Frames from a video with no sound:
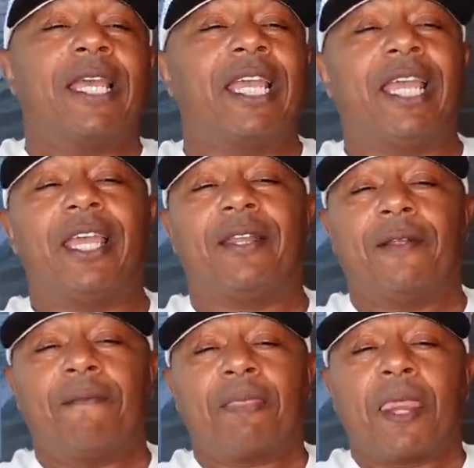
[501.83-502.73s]

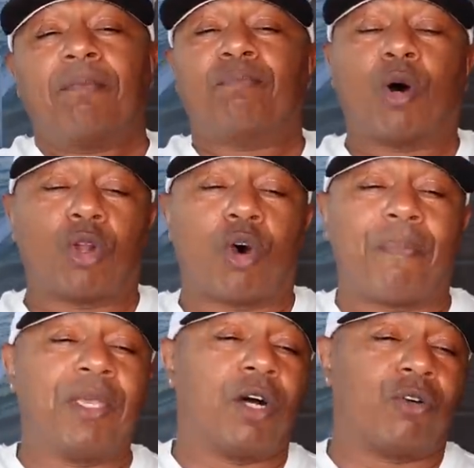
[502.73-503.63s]
And Bolo
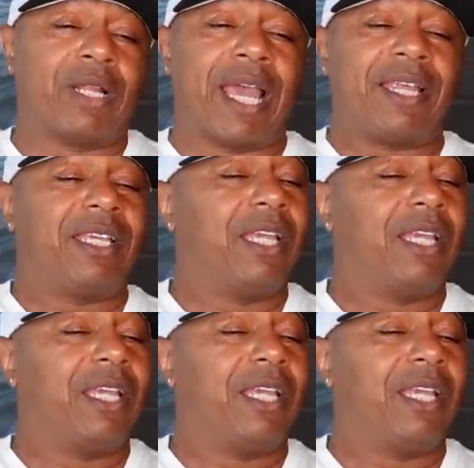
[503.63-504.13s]
will be on that.